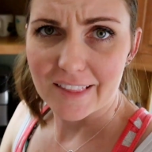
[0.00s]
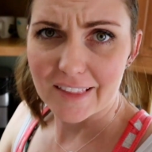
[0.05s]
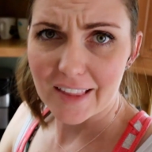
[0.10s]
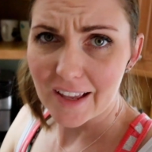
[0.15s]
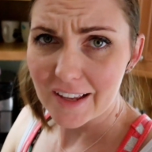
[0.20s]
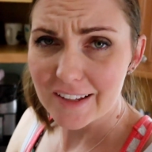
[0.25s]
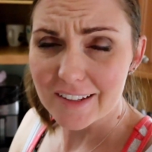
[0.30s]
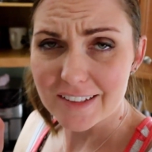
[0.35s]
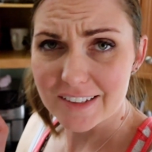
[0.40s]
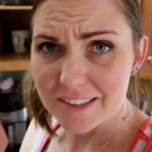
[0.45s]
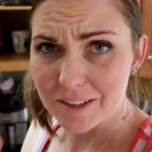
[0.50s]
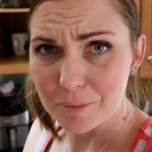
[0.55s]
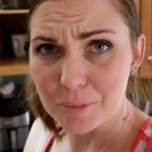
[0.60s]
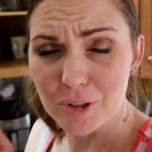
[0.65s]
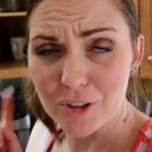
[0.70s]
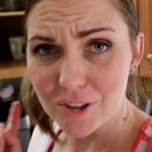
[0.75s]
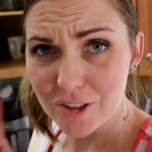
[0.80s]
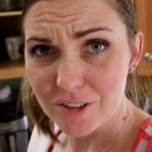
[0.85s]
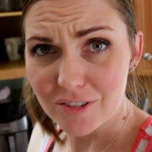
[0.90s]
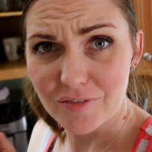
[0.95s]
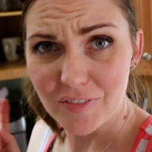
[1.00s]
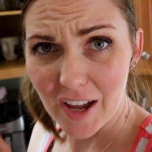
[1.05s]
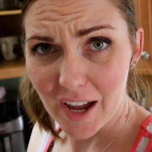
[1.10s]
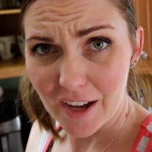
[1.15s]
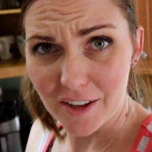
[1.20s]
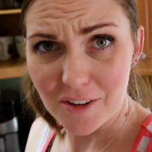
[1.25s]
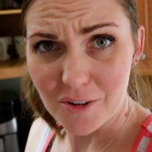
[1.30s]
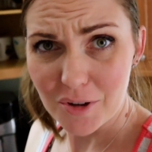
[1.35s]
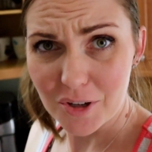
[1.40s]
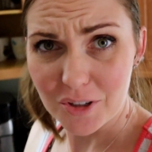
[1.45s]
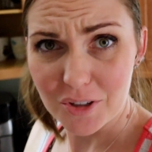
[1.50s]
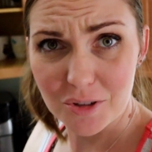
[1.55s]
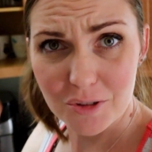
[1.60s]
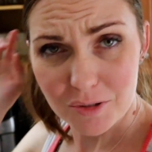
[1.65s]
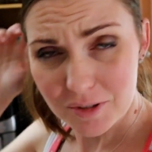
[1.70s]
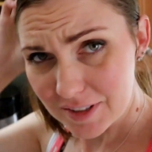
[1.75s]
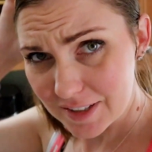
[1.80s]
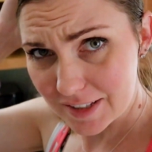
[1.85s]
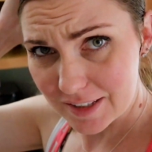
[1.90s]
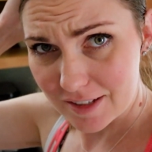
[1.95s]
That is some good fat you can
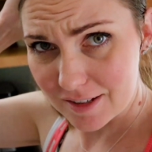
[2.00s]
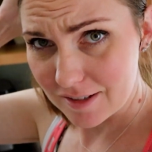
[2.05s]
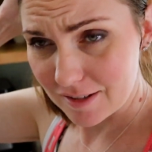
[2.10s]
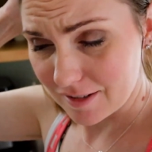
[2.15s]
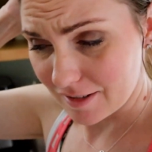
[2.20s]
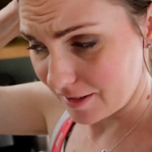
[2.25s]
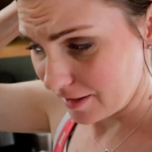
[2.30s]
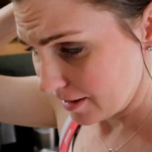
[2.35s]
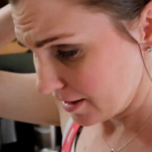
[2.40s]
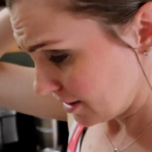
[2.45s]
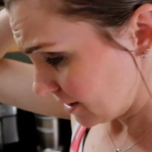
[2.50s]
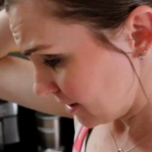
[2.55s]
use to,